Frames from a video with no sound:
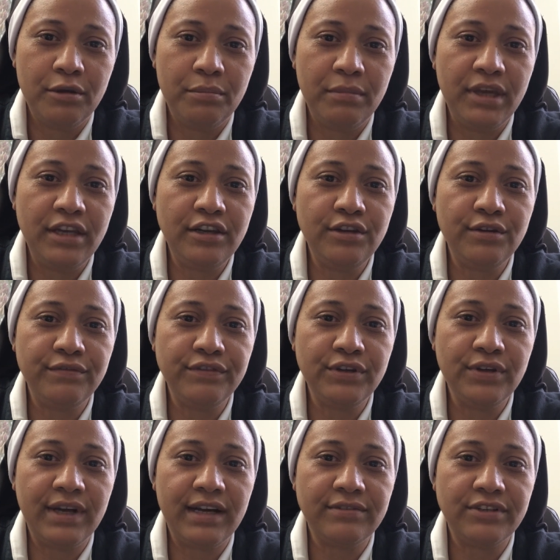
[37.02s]
Many of
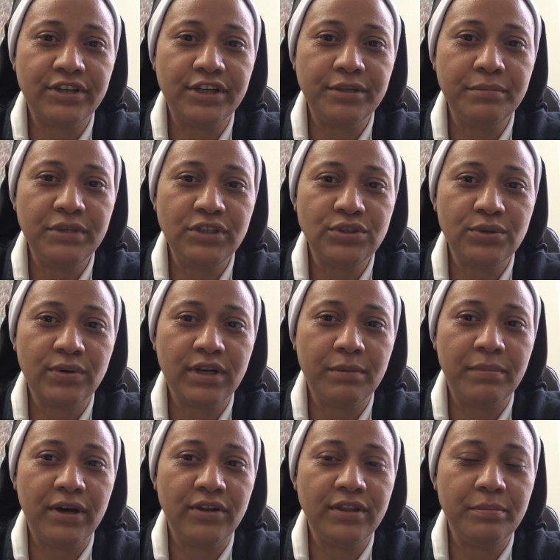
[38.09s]
you have heard me talk
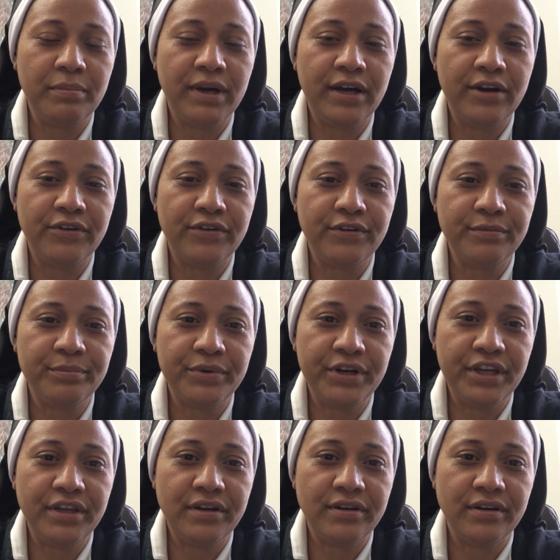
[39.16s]
about the power of
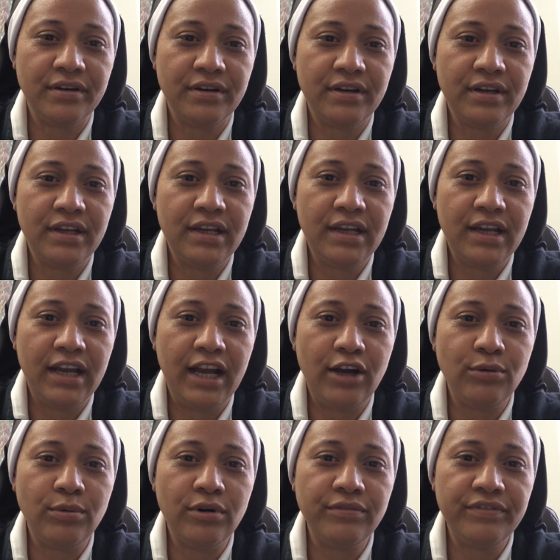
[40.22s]
prayer, how
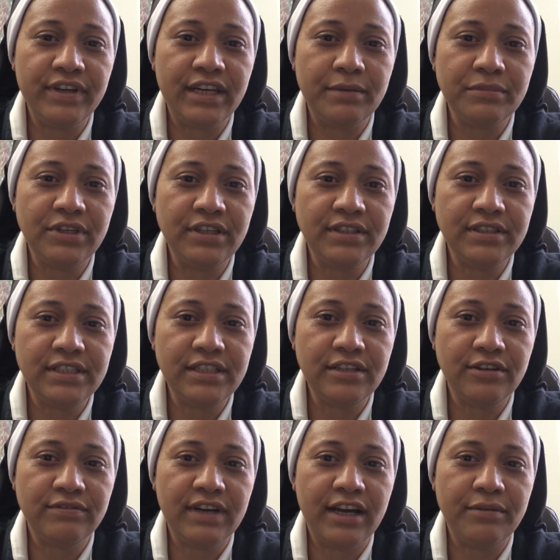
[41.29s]
often I'm guilty
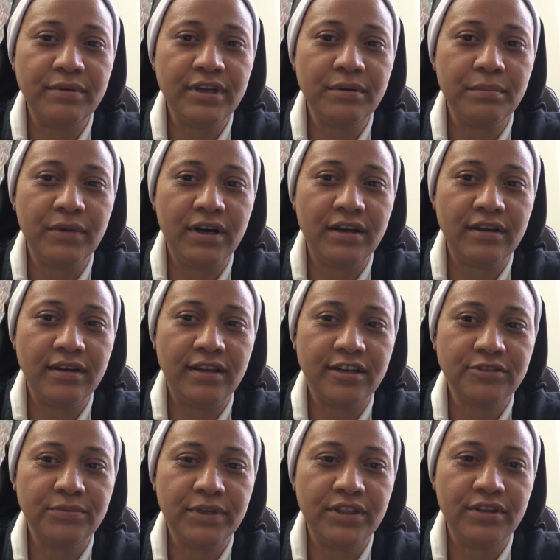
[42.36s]
of having a monologue
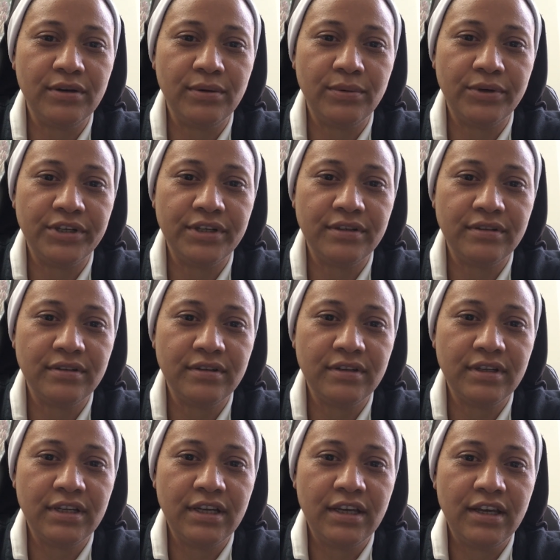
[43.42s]
with the Lord,
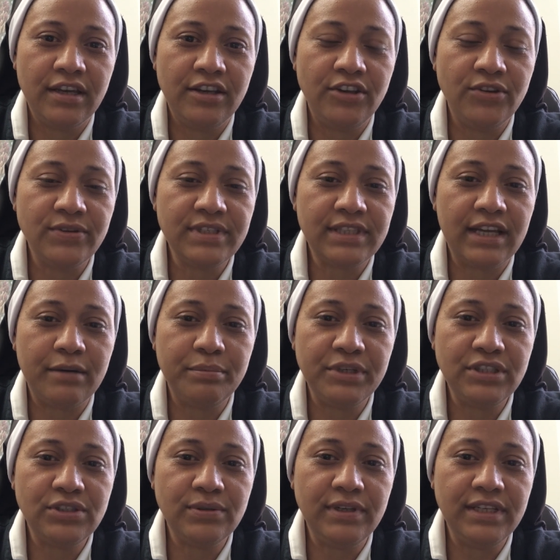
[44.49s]
not
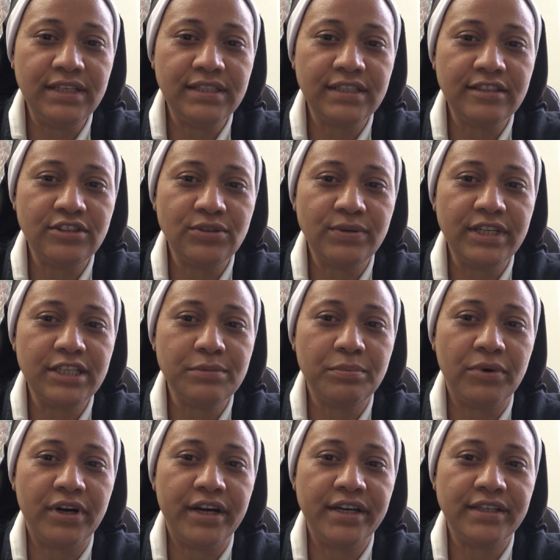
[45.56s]
stopping to listen to His
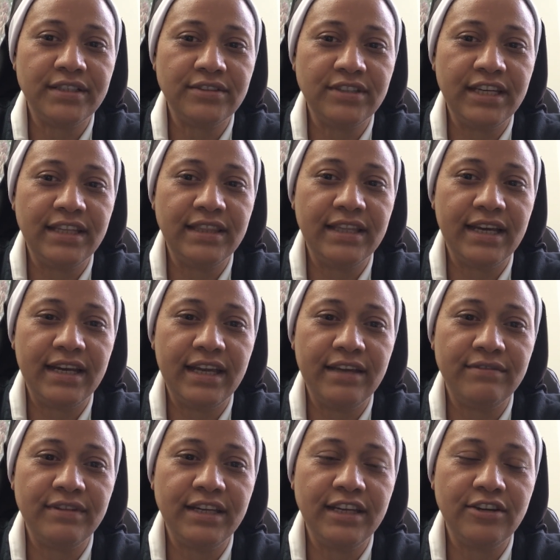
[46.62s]
part in that
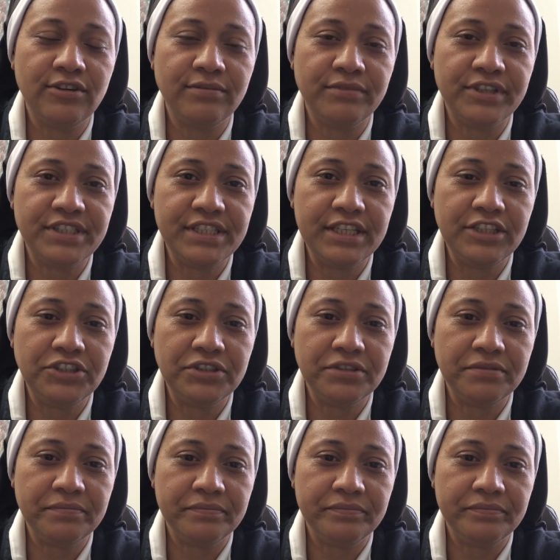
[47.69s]
heavenly conversation.